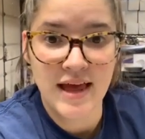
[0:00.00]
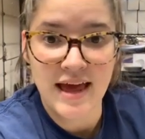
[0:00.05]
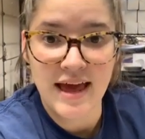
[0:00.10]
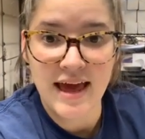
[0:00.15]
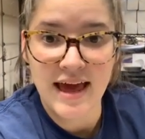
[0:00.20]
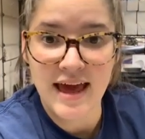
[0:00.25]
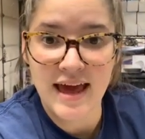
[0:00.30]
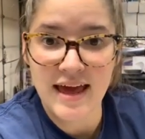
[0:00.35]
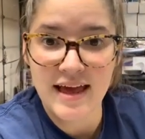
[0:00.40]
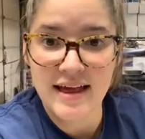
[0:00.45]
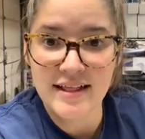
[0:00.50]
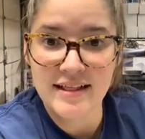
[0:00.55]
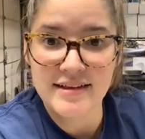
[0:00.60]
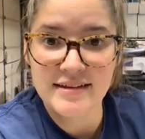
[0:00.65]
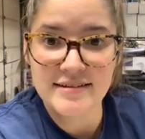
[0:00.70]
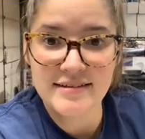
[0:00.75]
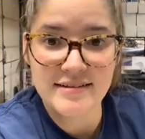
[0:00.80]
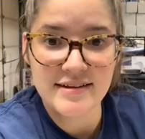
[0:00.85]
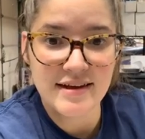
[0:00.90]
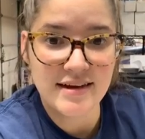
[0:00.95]
Hey,
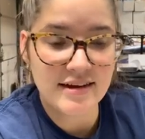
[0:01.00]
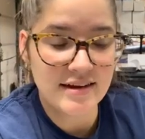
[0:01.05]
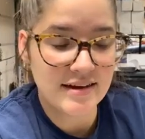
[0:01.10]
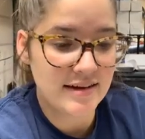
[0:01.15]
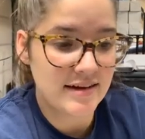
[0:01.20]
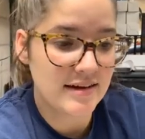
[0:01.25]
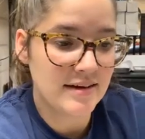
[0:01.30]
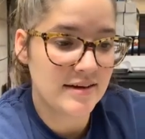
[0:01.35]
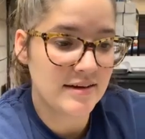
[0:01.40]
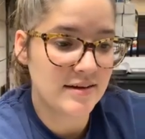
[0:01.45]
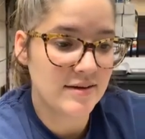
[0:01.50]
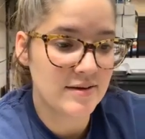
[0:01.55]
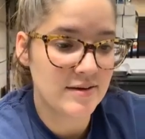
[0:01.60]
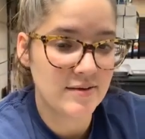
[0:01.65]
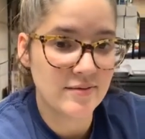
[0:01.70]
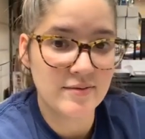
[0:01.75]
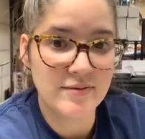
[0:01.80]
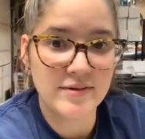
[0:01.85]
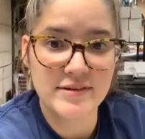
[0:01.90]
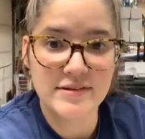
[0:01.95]
Alyssa.
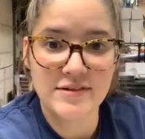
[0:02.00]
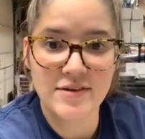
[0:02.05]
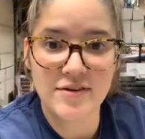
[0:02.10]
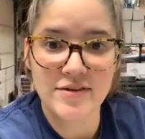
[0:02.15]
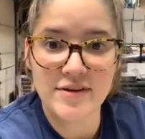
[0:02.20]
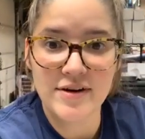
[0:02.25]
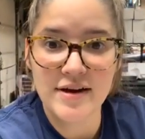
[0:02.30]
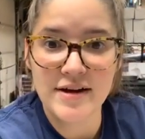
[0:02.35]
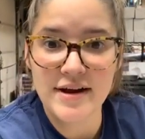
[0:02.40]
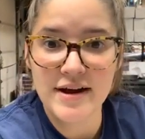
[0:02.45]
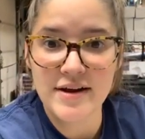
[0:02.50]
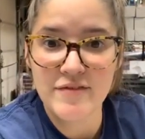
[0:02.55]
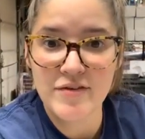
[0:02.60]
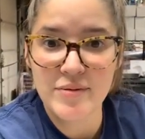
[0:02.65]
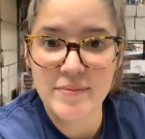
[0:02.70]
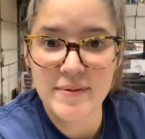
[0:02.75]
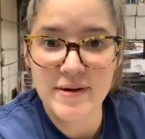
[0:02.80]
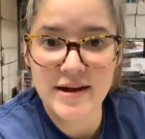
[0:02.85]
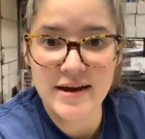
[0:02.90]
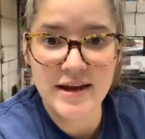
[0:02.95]
What's going on,
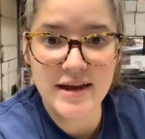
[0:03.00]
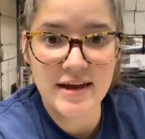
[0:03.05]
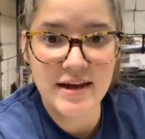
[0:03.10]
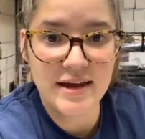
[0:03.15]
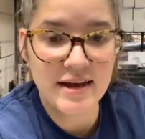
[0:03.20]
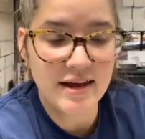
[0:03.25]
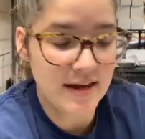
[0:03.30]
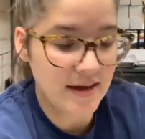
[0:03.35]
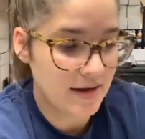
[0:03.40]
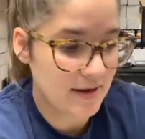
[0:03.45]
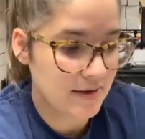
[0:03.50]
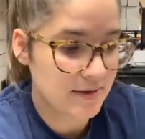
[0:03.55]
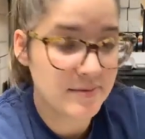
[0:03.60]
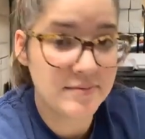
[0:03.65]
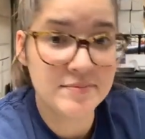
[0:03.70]
everybody?